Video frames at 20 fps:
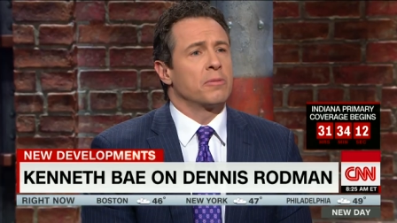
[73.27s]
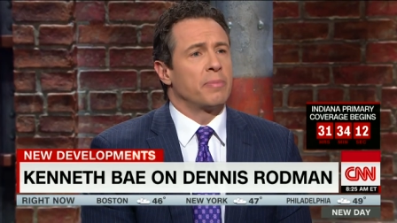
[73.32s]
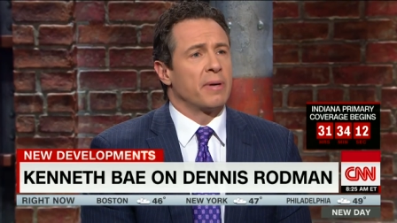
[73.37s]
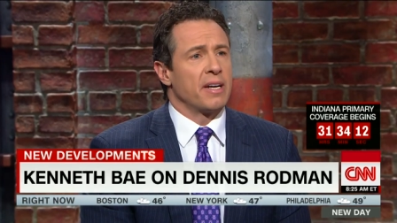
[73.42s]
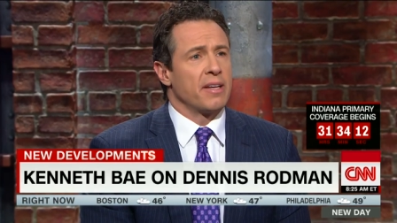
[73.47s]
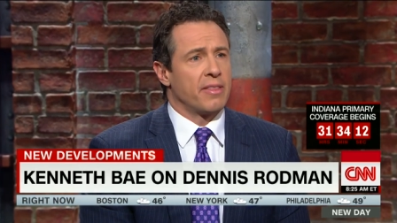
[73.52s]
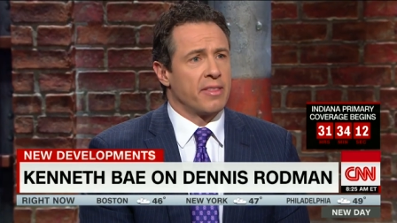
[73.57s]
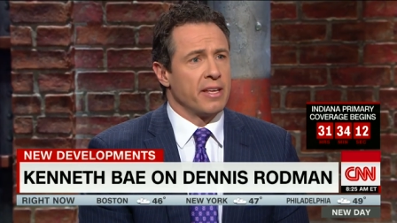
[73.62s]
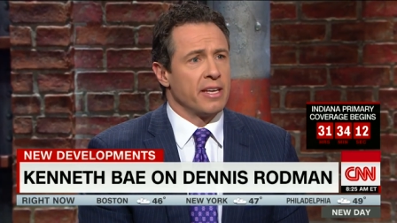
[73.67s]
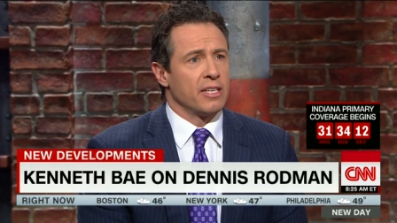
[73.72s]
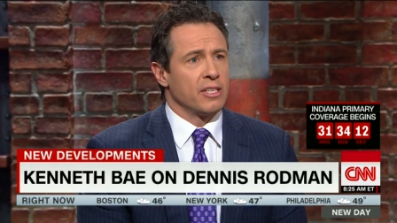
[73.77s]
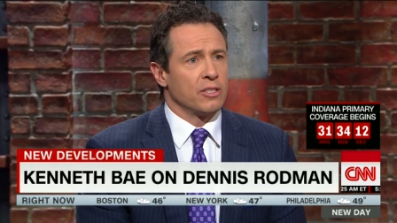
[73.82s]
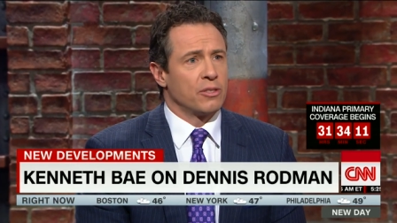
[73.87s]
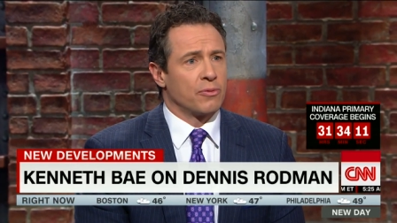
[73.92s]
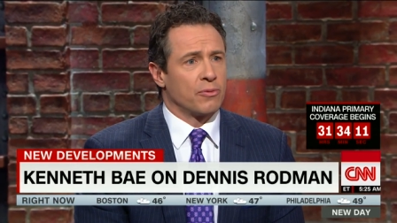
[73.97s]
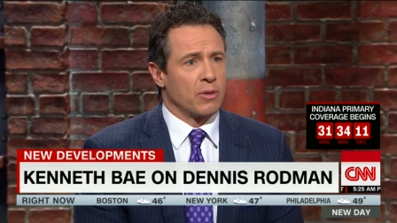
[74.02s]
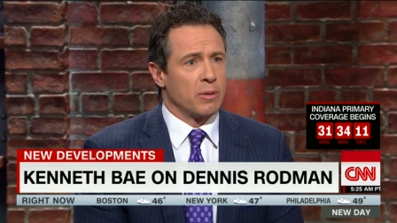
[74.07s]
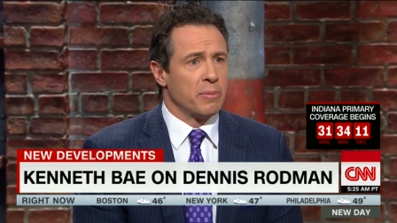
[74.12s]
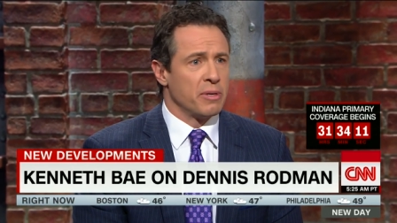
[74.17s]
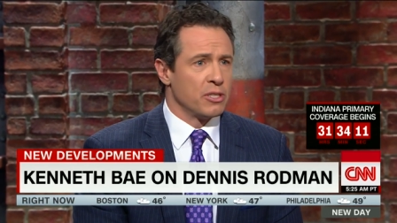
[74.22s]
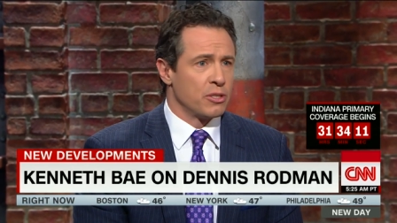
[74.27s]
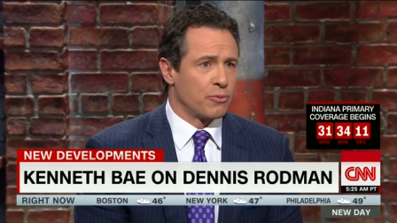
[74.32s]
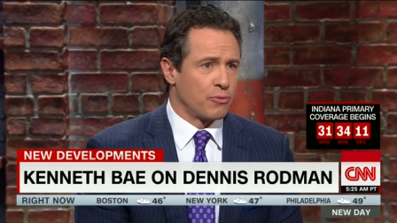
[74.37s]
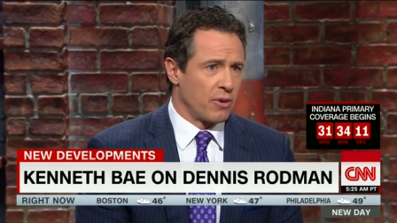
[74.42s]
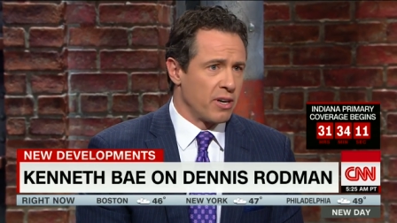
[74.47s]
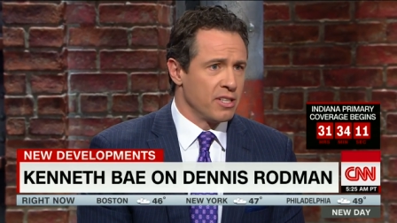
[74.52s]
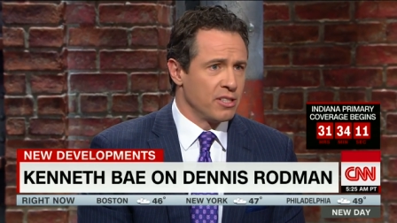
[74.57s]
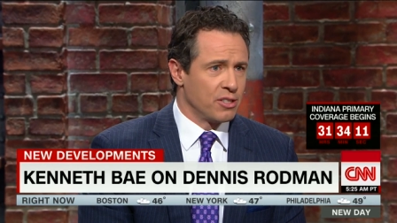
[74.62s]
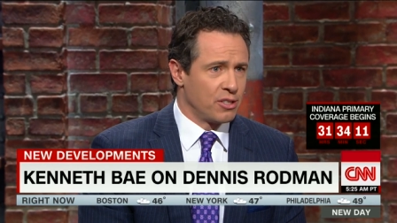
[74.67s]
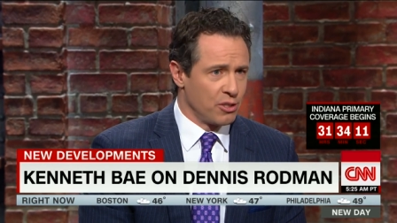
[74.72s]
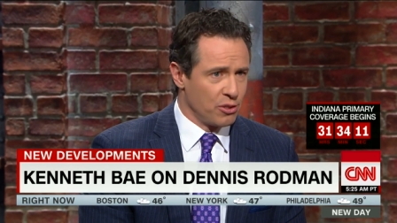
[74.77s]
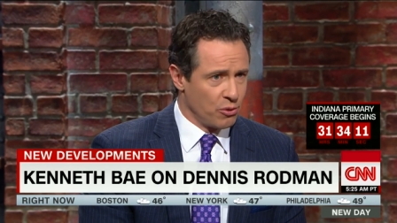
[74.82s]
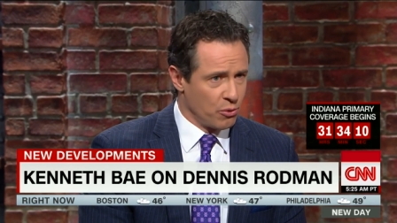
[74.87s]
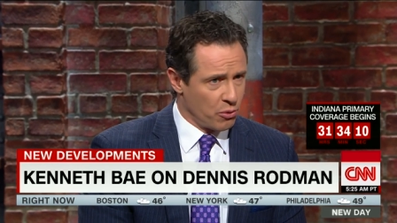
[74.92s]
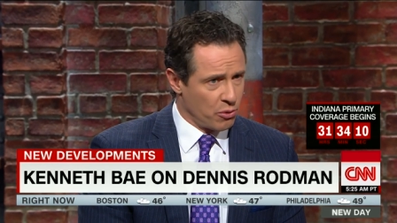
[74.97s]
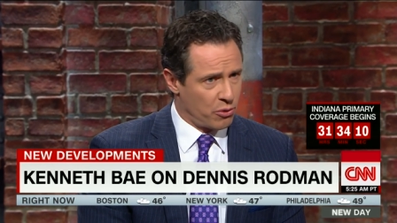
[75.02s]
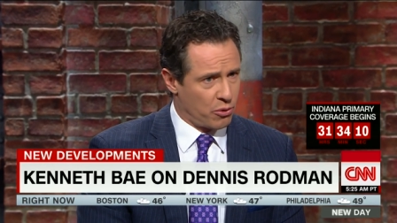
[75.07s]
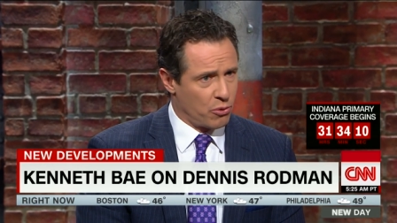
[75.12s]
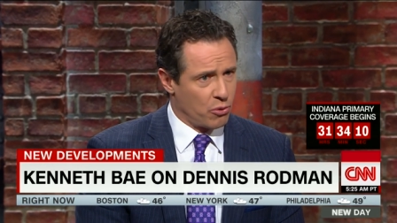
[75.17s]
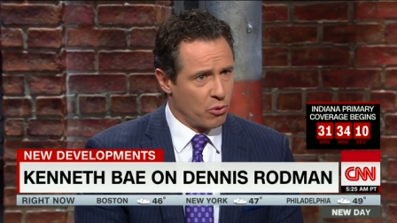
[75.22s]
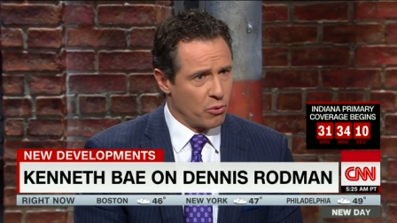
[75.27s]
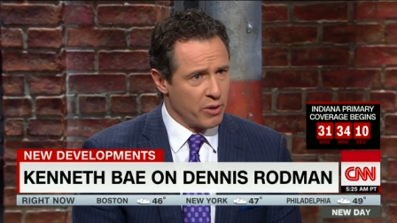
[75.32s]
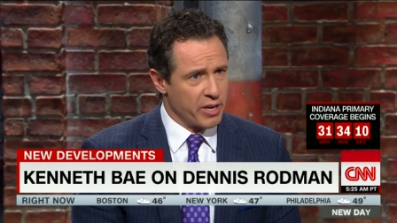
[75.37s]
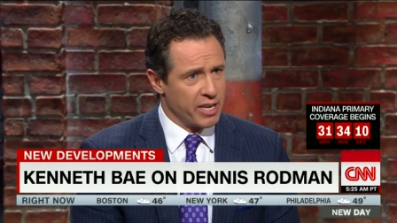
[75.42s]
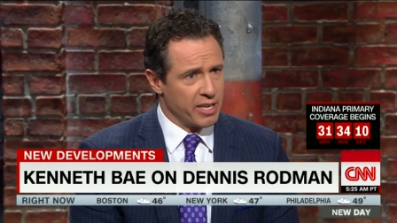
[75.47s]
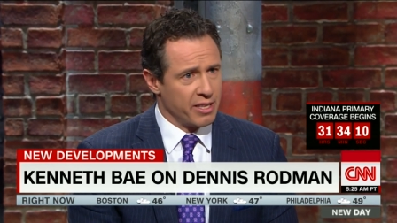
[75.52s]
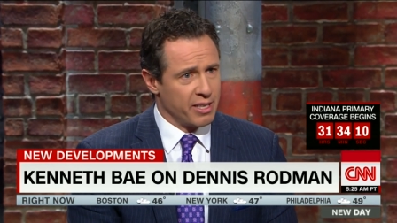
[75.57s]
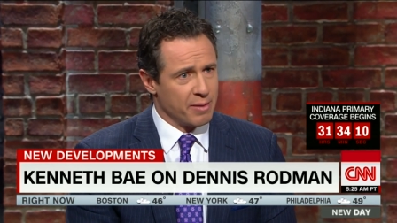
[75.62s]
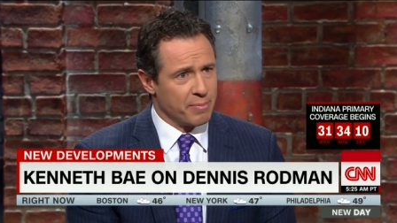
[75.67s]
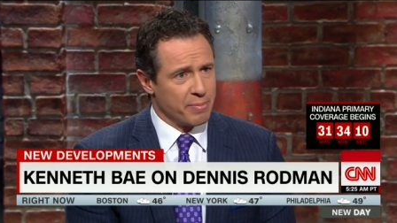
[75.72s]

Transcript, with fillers: by things from his friends in North Korea that